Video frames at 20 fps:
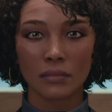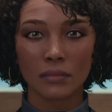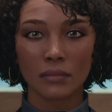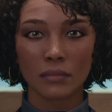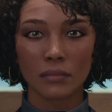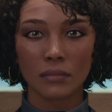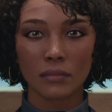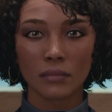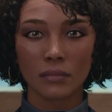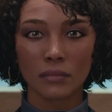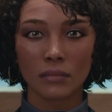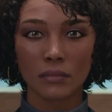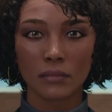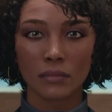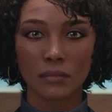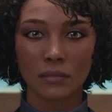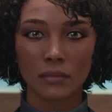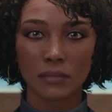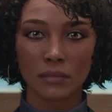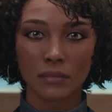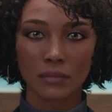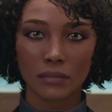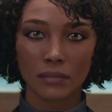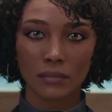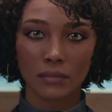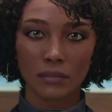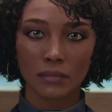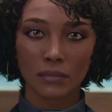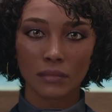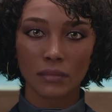
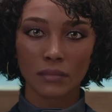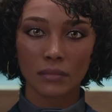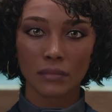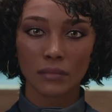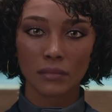(no one is talking)